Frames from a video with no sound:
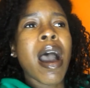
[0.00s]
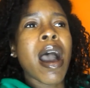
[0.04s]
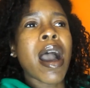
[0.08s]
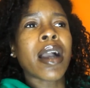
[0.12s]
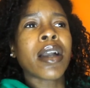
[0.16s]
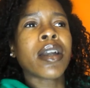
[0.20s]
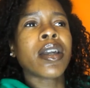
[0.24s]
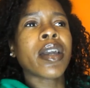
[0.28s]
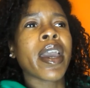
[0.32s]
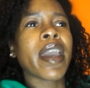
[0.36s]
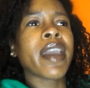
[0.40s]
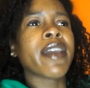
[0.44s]

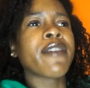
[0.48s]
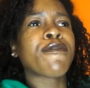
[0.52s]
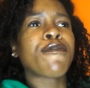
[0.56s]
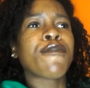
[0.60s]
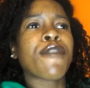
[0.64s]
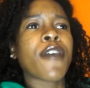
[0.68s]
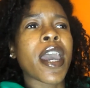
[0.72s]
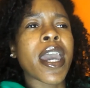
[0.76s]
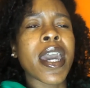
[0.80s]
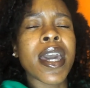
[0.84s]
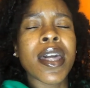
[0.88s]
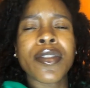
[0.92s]
I can't
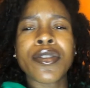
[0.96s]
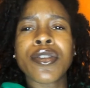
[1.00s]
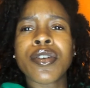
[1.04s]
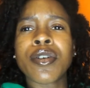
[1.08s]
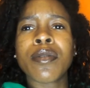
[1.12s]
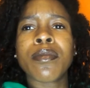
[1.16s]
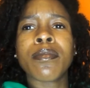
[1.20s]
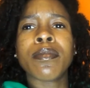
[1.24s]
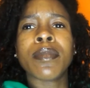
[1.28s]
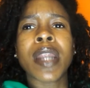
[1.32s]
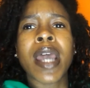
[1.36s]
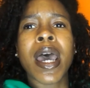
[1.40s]

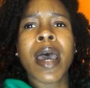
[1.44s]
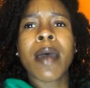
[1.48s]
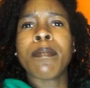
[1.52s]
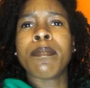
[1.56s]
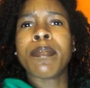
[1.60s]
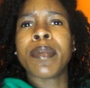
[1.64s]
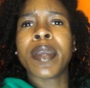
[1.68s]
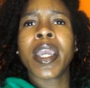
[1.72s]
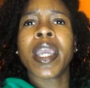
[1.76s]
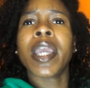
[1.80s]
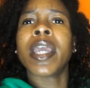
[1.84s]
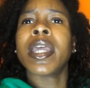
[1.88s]
fathom not
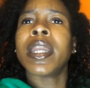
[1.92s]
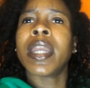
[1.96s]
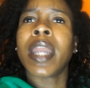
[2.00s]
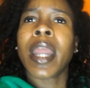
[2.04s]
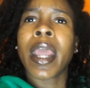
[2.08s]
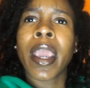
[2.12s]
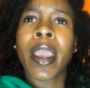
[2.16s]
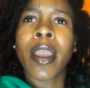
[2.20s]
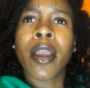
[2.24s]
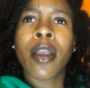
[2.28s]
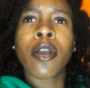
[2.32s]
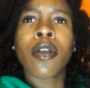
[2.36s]
being
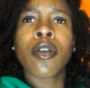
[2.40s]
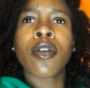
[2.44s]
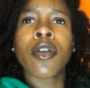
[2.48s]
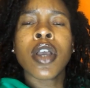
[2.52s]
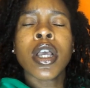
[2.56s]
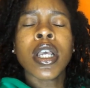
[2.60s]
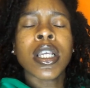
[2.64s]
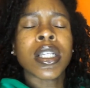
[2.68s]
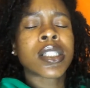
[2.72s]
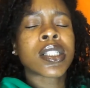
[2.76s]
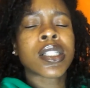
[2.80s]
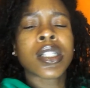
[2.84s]
there,
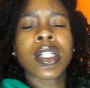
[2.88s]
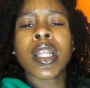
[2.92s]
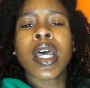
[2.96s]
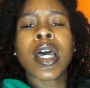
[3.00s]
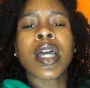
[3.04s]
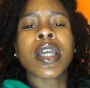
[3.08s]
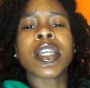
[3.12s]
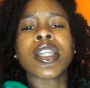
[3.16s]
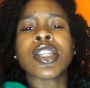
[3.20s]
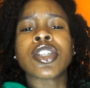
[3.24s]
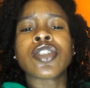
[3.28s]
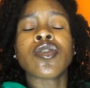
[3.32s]

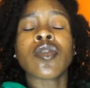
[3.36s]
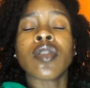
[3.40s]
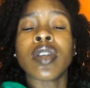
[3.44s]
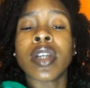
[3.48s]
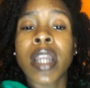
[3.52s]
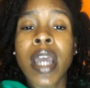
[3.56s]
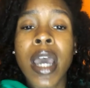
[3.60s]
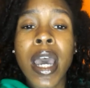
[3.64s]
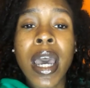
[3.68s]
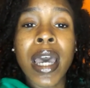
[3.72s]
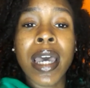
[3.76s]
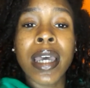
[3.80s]
sluggish or
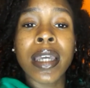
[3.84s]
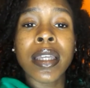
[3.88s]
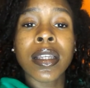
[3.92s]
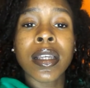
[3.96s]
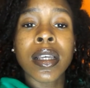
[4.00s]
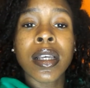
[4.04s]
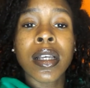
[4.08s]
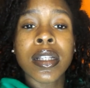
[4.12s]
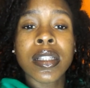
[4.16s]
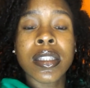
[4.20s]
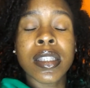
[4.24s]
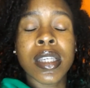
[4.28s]
not,
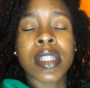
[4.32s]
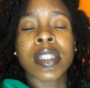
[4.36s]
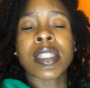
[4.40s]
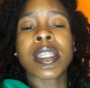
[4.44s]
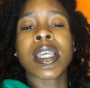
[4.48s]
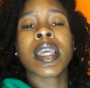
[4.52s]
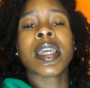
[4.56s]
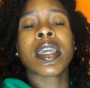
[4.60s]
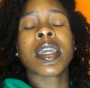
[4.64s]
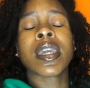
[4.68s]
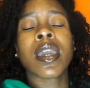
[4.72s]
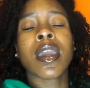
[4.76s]
to
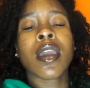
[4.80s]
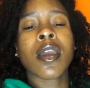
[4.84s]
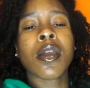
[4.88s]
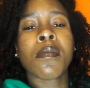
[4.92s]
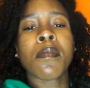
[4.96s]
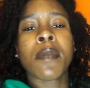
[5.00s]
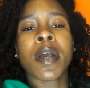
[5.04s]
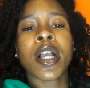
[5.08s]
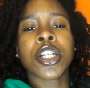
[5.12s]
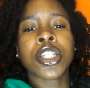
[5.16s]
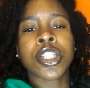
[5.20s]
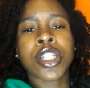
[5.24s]
take care
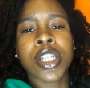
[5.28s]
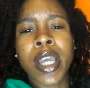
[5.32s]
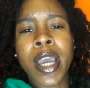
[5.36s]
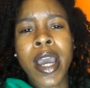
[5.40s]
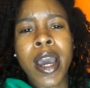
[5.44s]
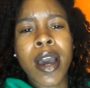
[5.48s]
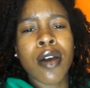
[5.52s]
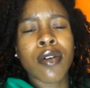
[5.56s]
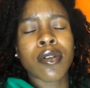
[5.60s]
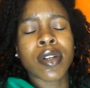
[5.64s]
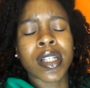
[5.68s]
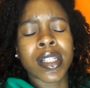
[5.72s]
of my
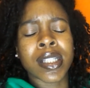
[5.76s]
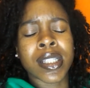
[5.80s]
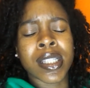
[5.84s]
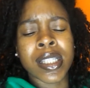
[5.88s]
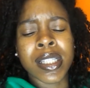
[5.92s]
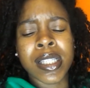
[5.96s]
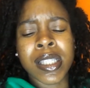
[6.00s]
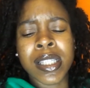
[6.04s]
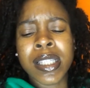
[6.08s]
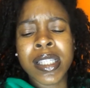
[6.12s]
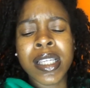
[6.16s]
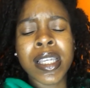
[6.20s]
child and to
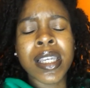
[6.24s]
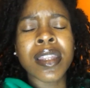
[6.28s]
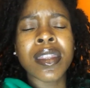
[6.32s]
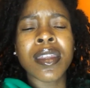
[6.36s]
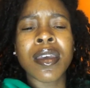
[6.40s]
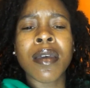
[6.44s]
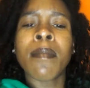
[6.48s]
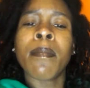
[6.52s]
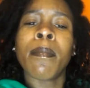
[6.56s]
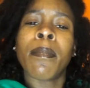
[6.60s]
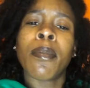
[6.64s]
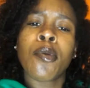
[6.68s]
see
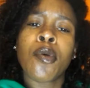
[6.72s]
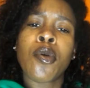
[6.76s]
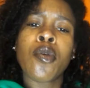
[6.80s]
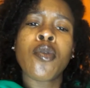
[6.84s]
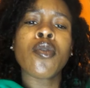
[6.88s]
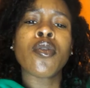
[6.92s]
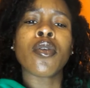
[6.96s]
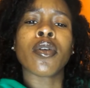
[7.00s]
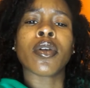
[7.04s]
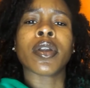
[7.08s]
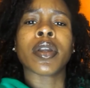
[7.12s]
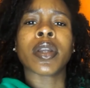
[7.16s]
them
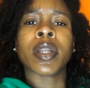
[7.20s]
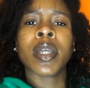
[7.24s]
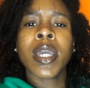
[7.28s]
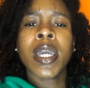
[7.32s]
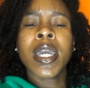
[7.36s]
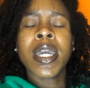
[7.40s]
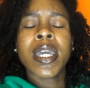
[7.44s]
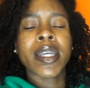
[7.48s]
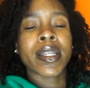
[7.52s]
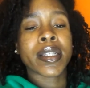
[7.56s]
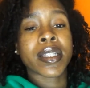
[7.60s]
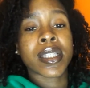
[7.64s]
born
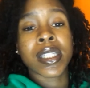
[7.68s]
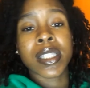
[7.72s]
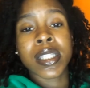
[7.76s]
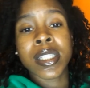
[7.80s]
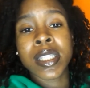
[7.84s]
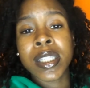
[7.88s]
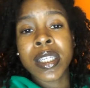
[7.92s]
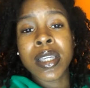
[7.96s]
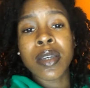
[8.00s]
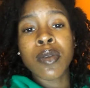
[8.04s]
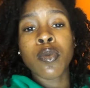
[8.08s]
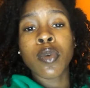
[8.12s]
and to
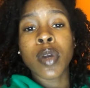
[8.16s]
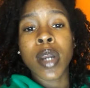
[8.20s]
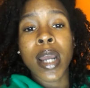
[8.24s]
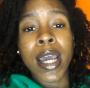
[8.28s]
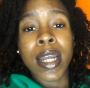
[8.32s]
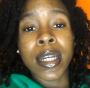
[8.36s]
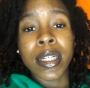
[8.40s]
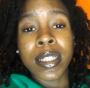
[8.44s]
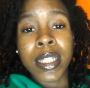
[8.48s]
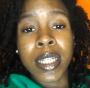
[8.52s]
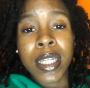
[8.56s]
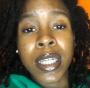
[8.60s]
see what
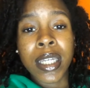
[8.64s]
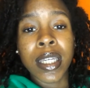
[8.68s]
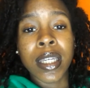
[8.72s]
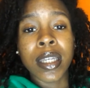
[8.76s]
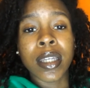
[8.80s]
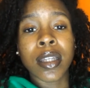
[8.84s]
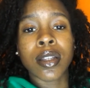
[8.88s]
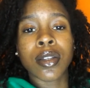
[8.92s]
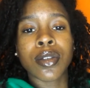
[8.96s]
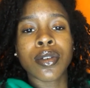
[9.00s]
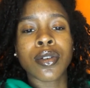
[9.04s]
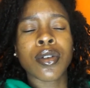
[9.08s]
I
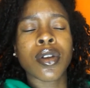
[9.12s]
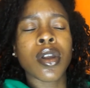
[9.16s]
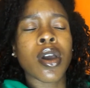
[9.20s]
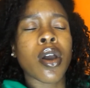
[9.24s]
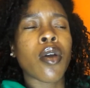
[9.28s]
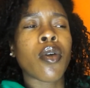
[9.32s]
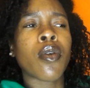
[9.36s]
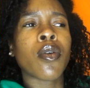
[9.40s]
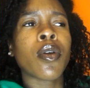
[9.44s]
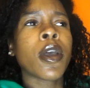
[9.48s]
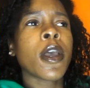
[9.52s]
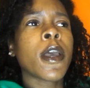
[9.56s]
did, you
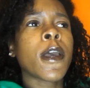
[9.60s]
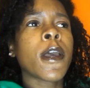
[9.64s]
know.